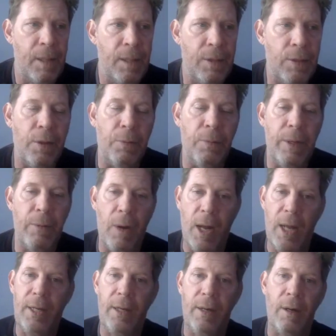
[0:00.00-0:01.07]
so to
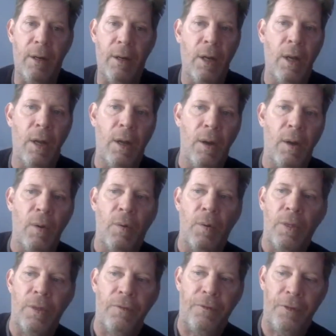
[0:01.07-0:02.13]
rewind here,
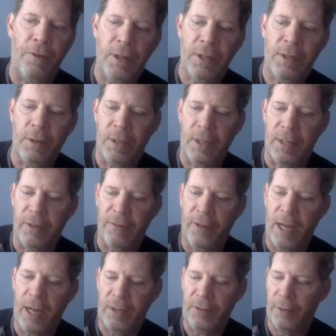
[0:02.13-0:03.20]
the first sources of
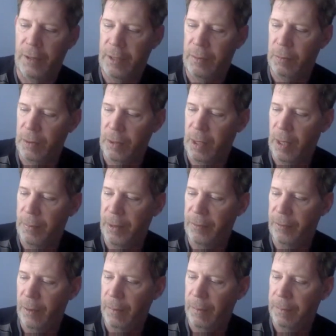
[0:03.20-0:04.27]
phosphorus was coming
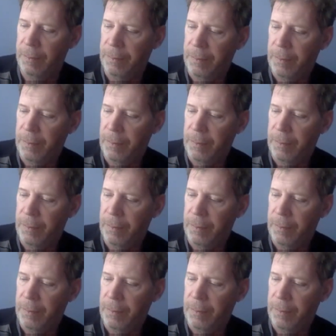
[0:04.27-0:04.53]
from